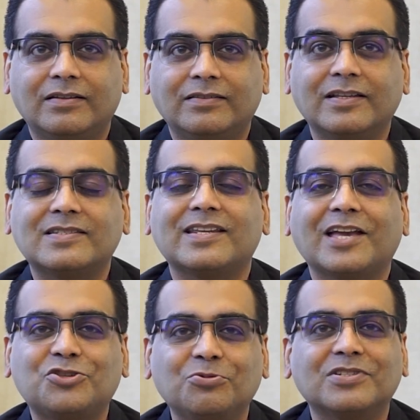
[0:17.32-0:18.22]
The
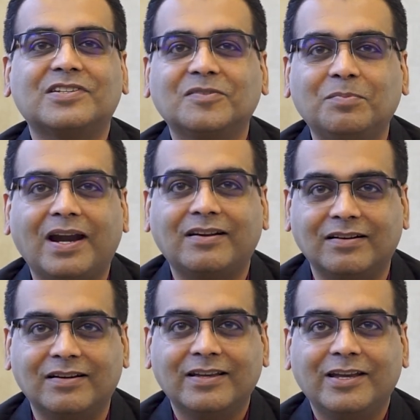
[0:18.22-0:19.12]
statue was
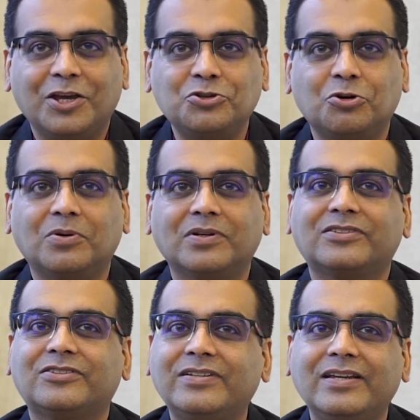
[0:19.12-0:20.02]
dismantled into over
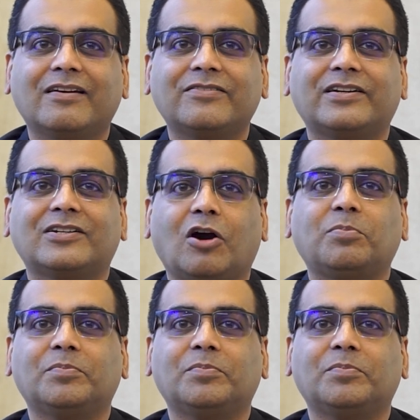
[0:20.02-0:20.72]
300 copper